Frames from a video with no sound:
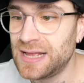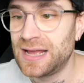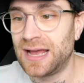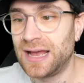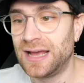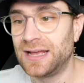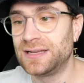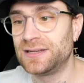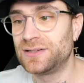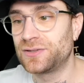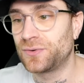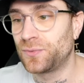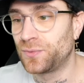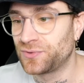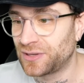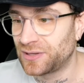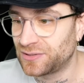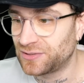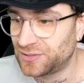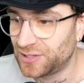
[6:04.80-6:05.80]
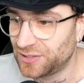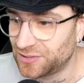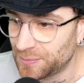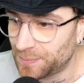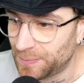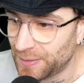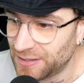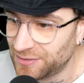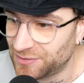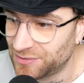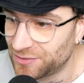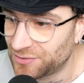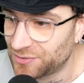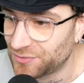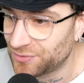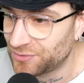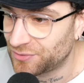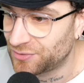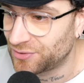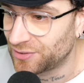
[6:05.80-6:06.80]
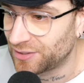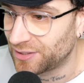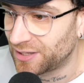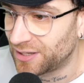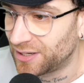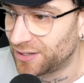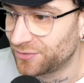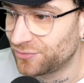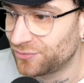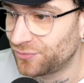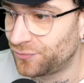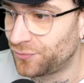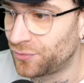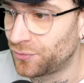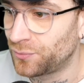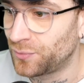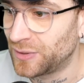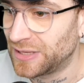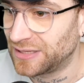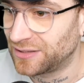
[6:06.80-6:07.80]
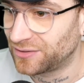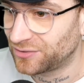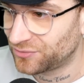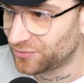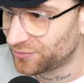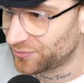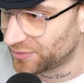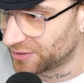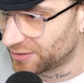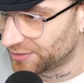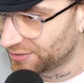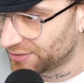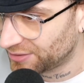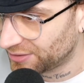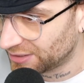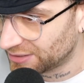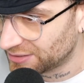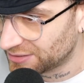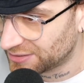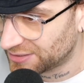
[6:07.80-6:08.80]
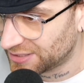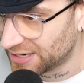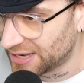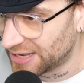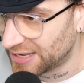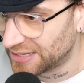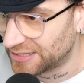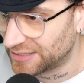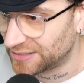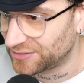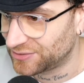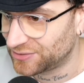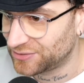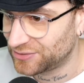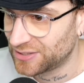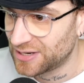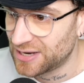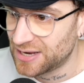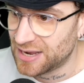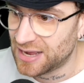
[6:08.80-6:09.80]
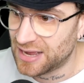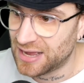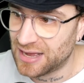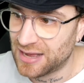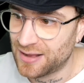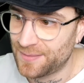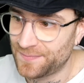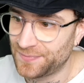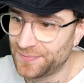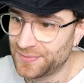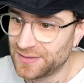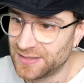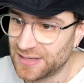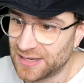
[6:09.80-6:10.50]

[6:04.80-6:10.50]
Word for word: and was anticipated to last for weeks rather than days. The